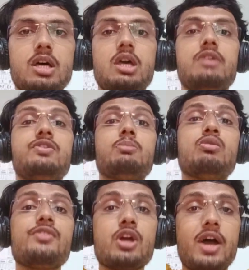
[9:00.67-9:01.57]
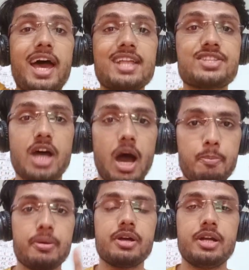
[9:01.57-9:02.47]
If you're moving your hands
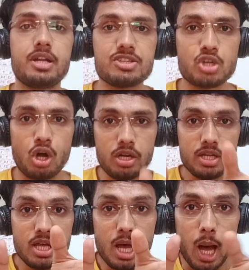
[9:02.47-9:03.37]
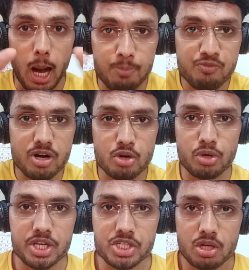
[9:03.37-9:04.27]
up, it is called upward
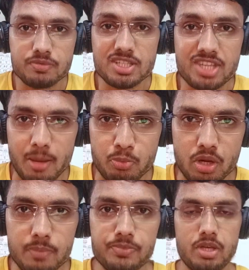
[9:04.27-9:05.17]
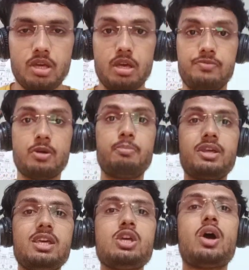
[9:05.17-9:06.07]
rotation of the scapula. If you're
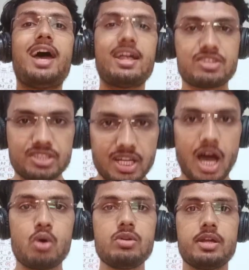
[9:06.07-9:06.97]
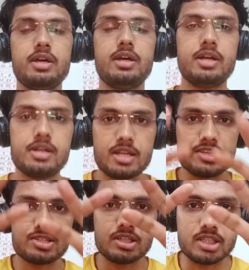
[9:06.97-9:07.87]
bringing your hands down, it
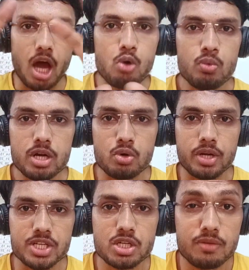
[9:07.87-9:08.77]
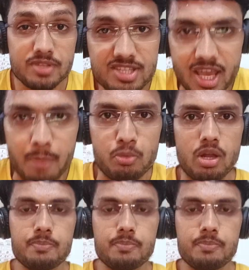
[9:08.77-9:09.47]
is downward rotation of the scapula.